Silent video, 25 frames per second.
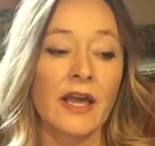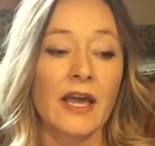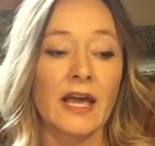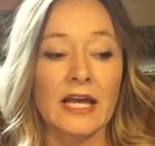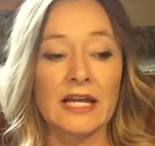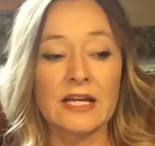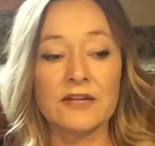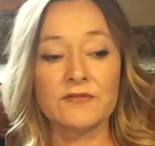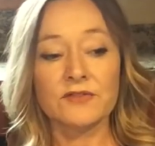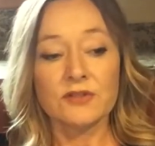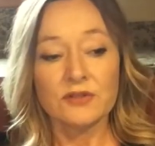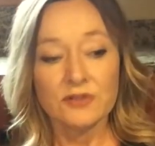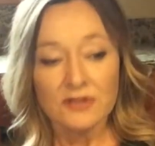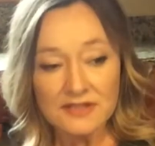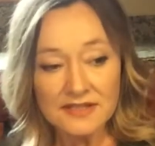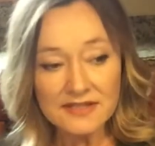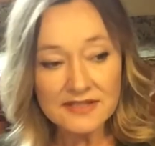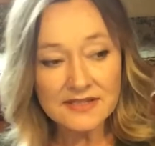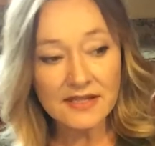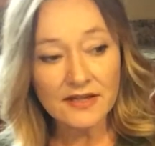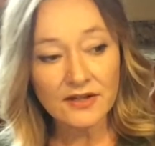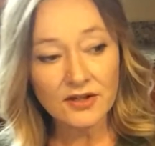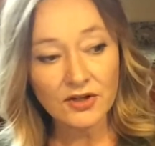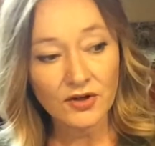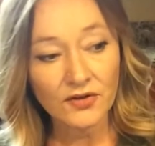And if you
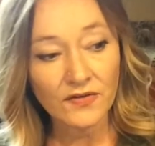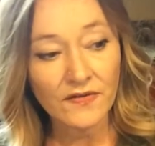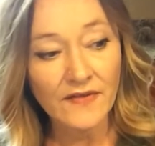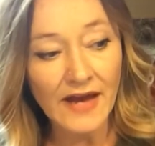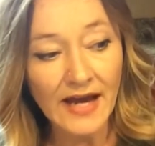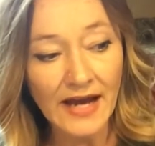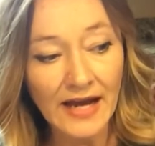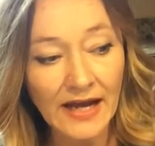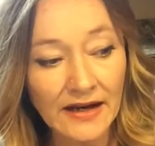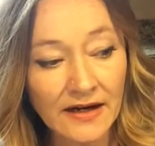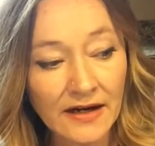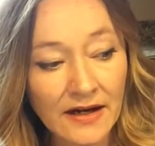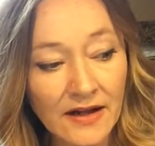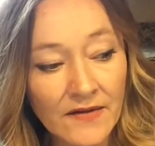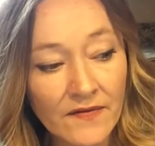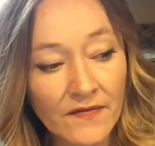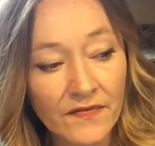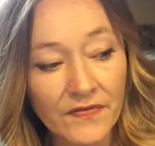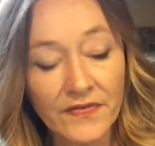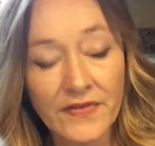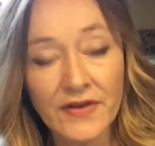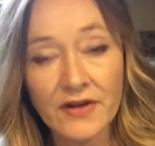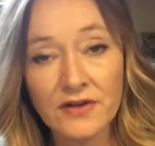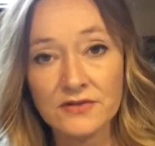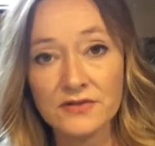consider that
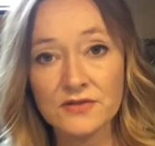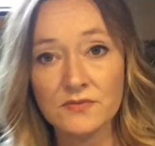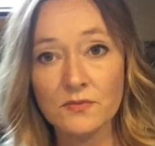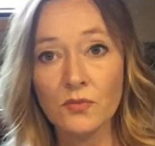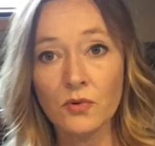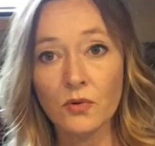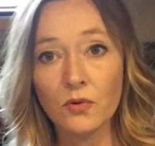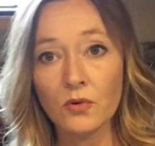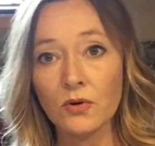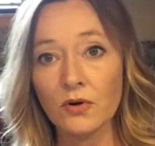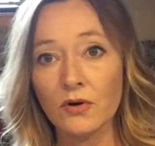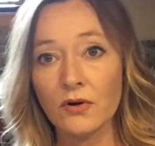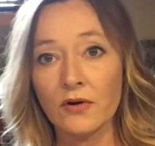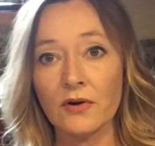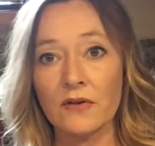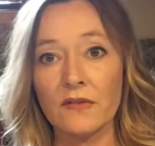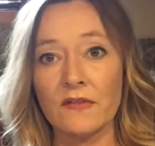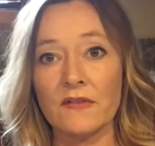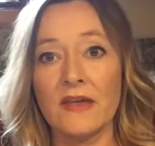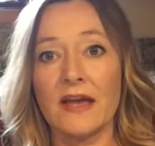there's more